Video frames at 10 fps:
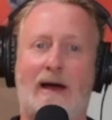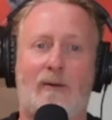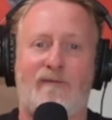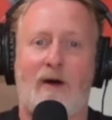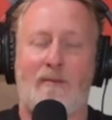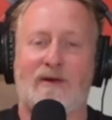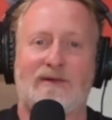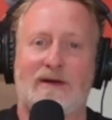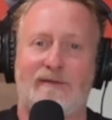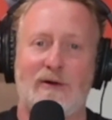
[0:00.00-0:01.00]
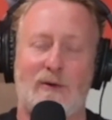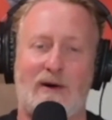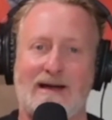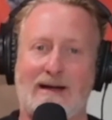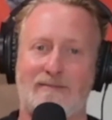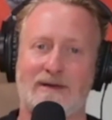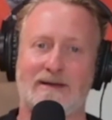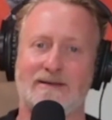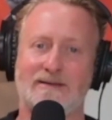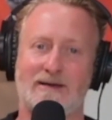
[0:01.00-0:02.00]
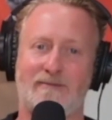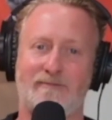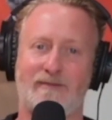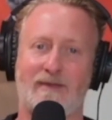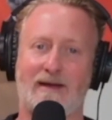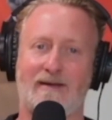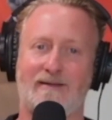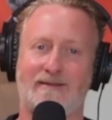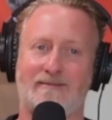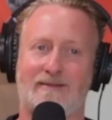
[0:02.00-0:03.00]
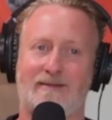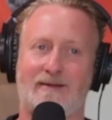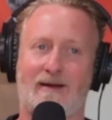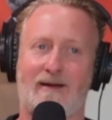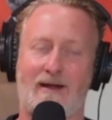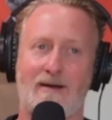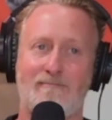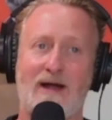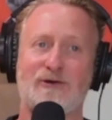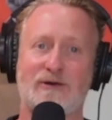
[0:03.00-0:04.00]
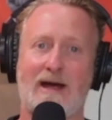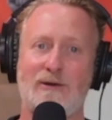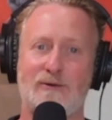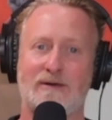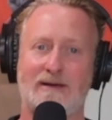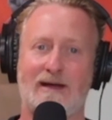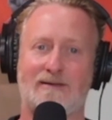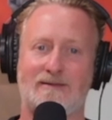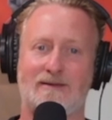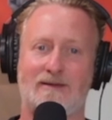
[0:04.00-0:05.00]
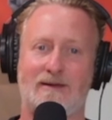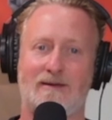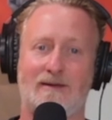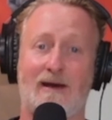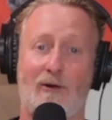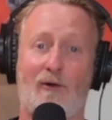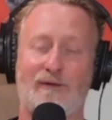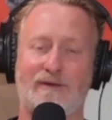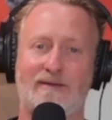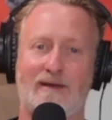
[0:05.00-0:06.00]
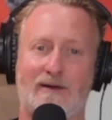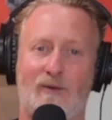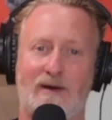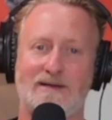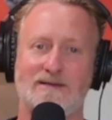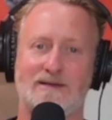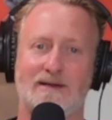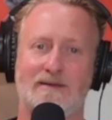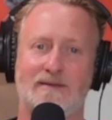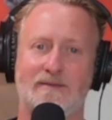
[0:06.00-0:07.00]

find myself, who I am, and I can imagine how you can get lost in that quite easily.